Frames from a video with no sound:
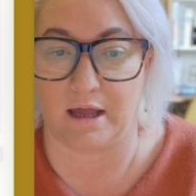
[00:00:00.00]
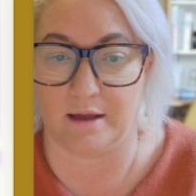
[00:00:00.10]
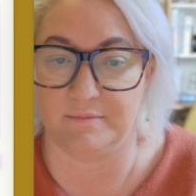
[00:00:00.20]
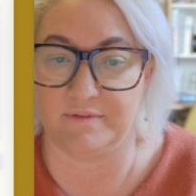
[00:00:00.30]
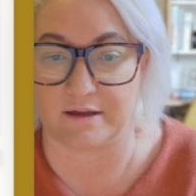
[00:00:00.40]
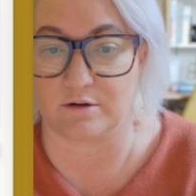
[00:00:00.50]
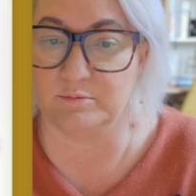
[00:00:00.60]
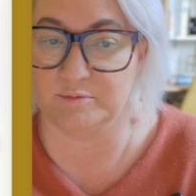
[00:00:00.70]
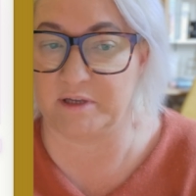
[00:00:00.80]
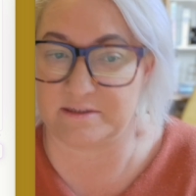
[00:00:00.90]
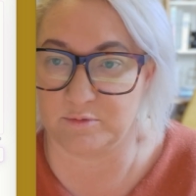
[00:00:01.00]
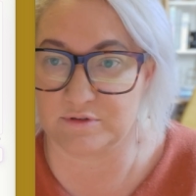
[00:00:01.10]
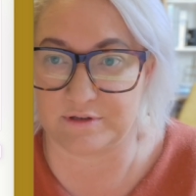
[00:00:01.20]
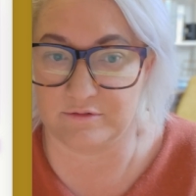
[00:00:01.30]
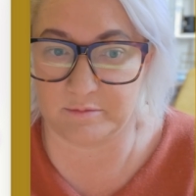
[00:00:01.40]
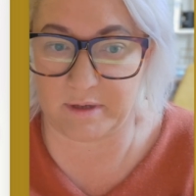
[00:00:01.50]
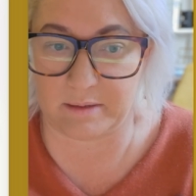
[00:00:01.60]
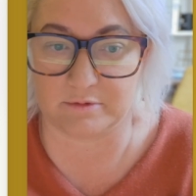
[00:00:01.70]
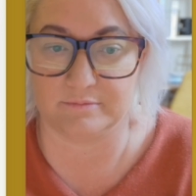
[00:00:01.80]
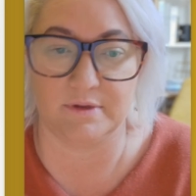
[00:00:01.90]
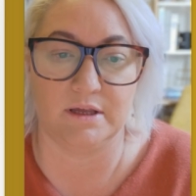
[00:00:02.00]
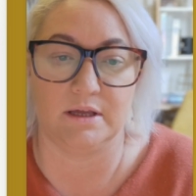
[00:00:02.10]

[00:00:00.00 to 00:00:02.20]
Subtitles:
that commonplace books sell for people.